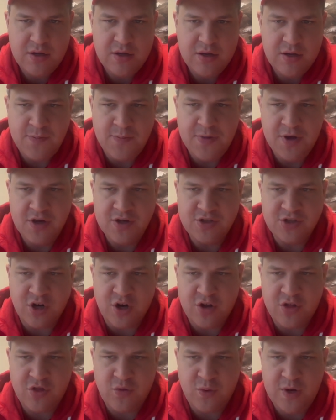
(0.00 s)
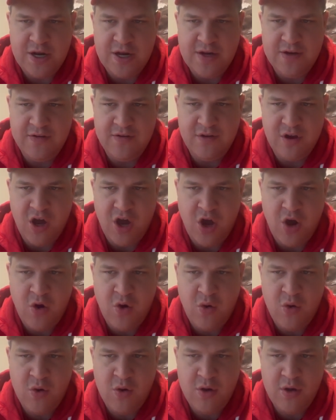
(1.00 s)
The Bills are
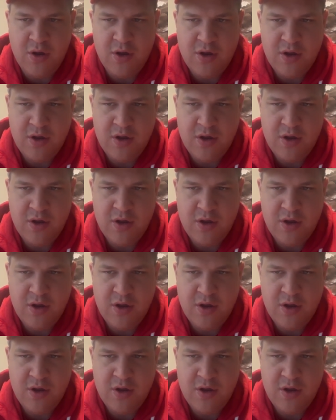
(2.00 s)
3-0.